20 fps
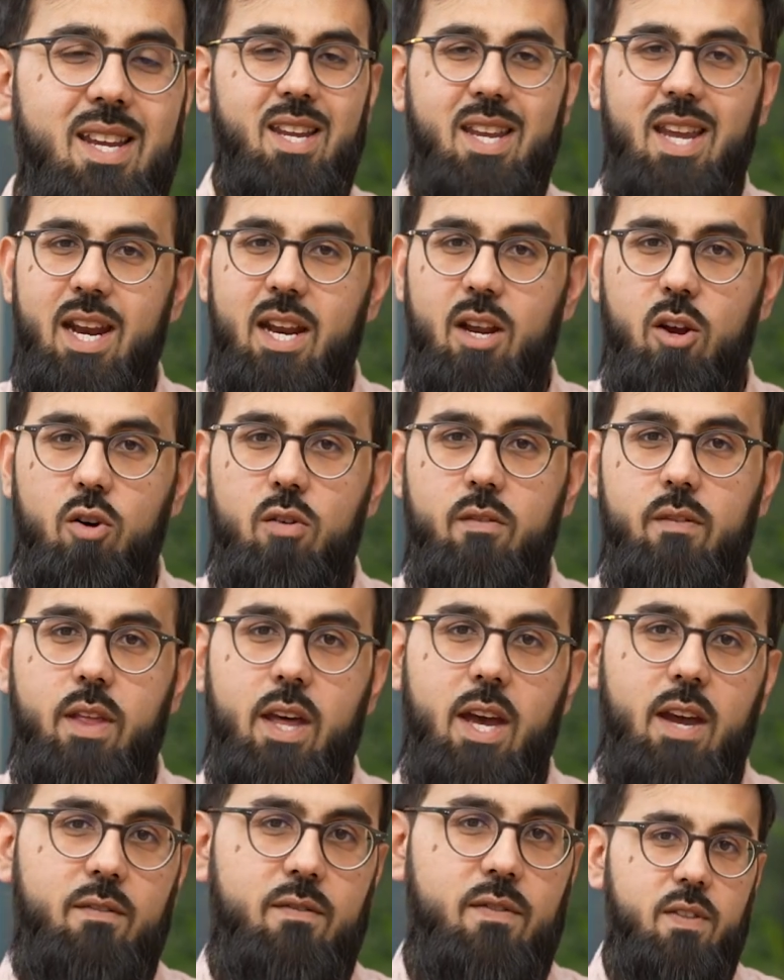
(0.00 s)
getting over
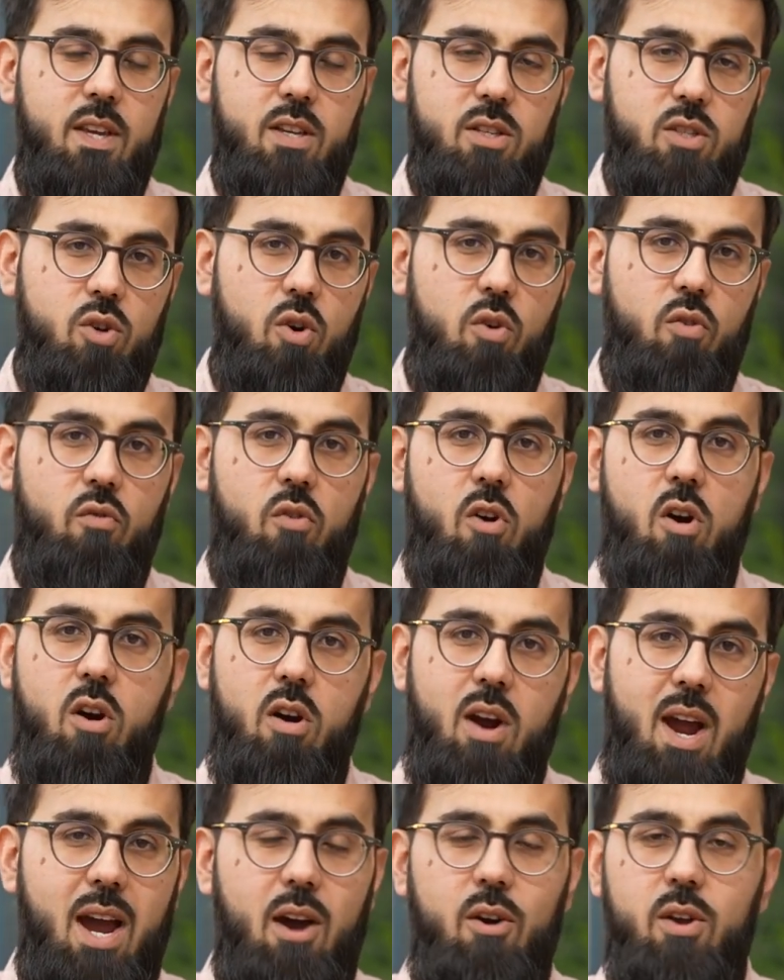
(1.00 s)
there. If things go
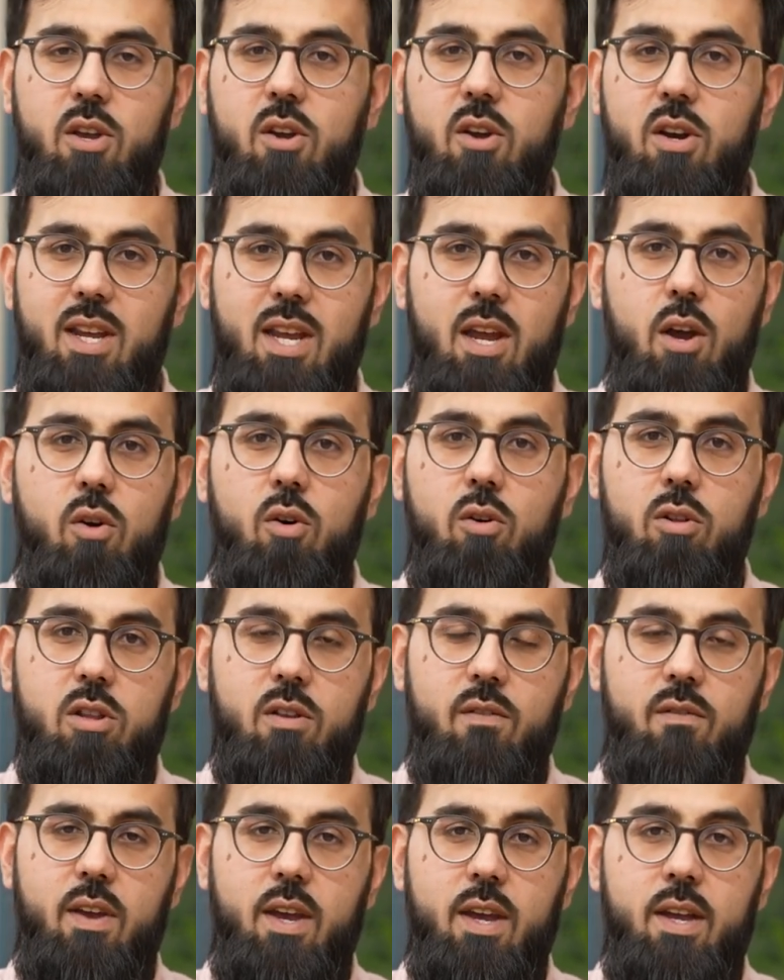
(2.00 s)
wrong, how are you going to get hold
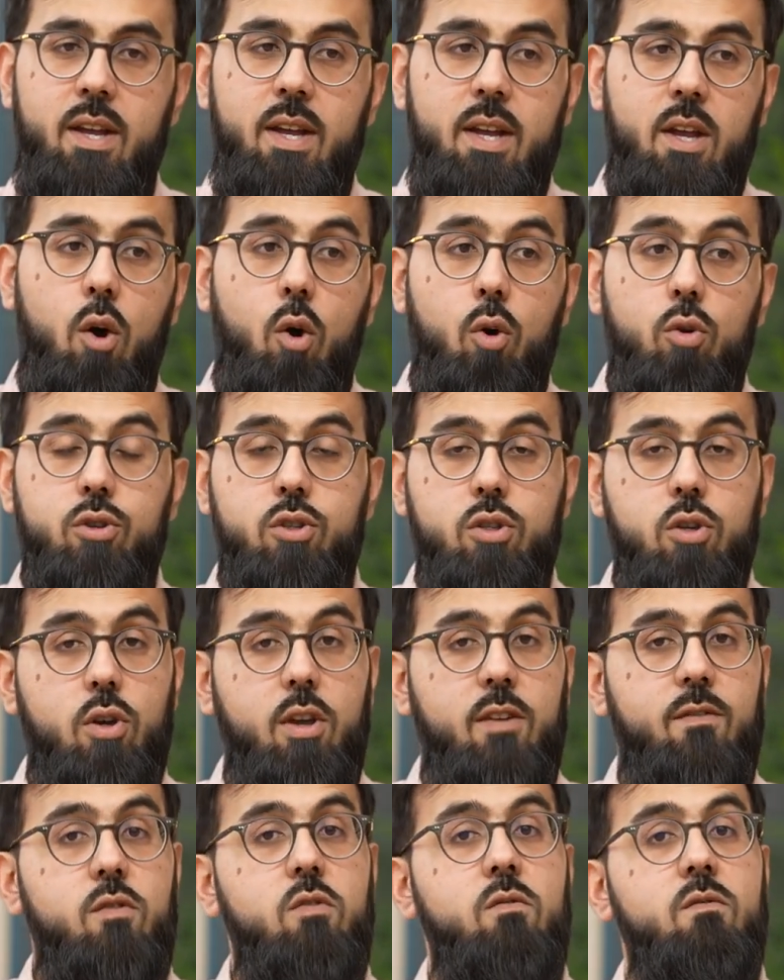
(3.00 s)
of it? Also,
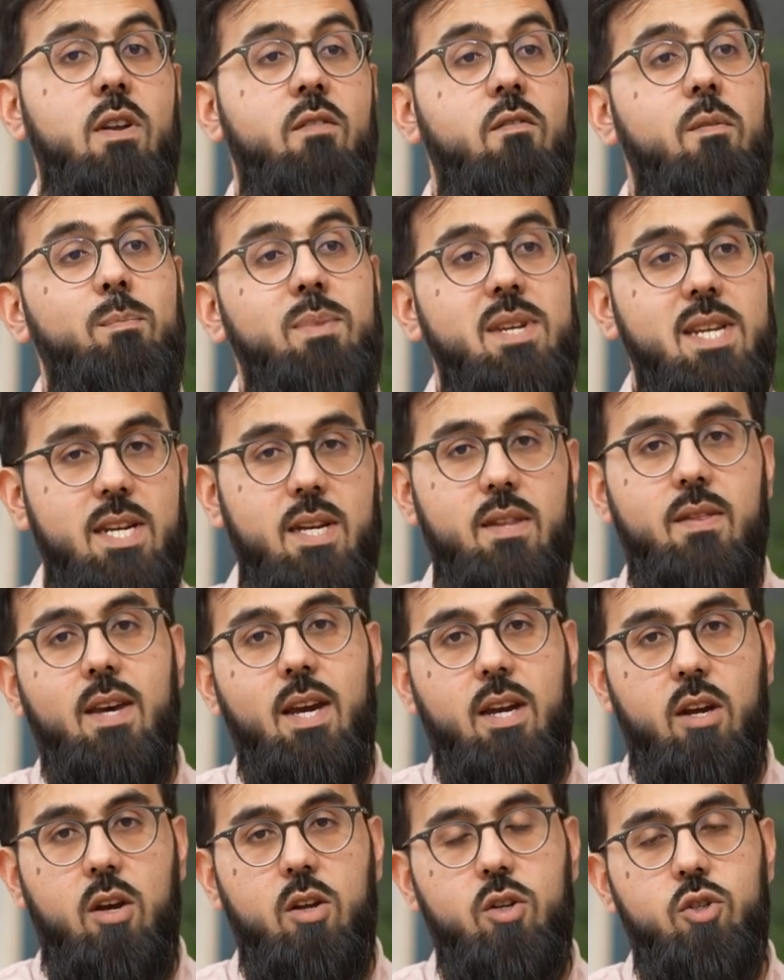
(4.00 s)
if you've never been in
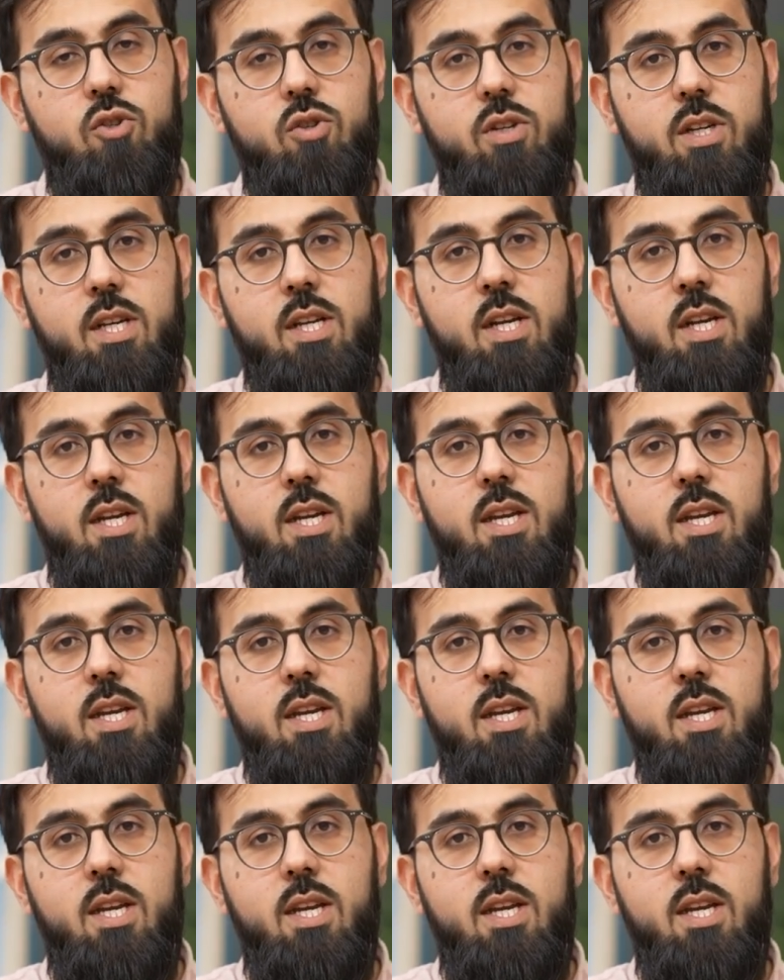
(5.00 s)
that country,